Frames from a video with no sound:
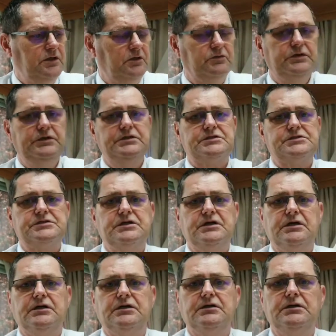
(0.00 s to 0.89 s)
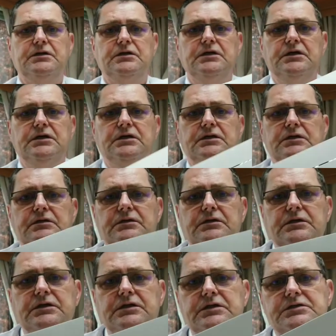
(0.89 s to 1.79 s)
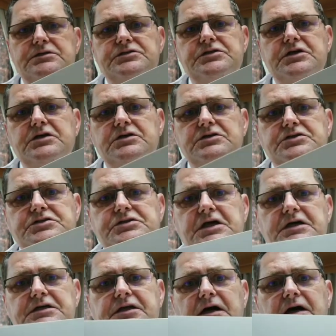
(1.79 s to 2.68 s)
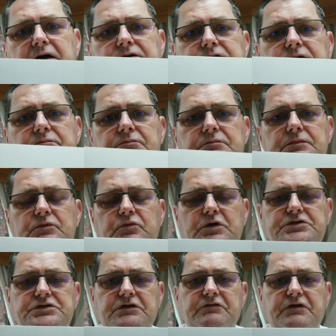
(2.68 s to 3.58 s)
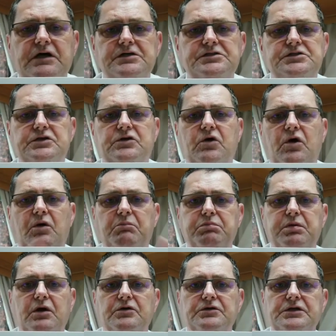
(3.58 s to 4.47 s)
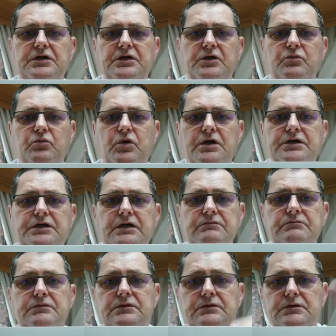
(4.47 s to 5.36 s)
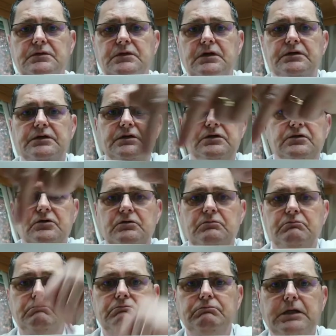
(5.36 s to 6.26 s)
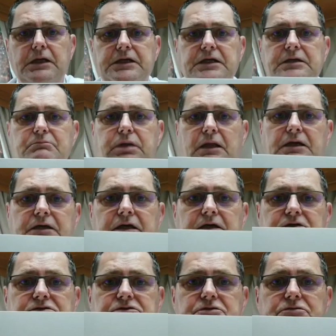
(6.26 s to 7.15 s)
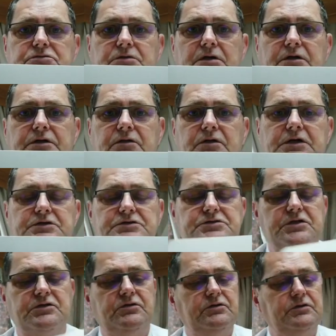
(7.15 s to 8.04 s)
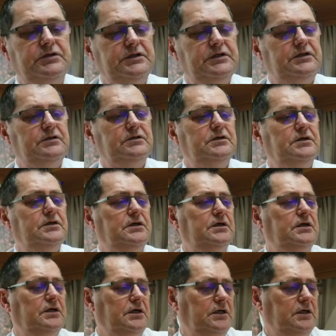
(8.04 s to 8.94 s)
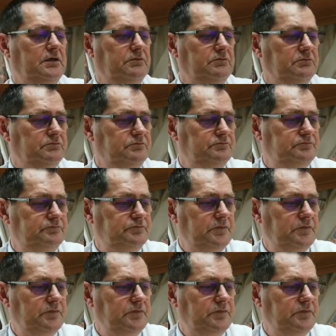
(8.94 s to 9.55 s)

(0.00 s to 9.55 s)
now here's the here's said item which I've actually got plugged in and working, and there you go, blinky blinky. So all the lights are on there. Um,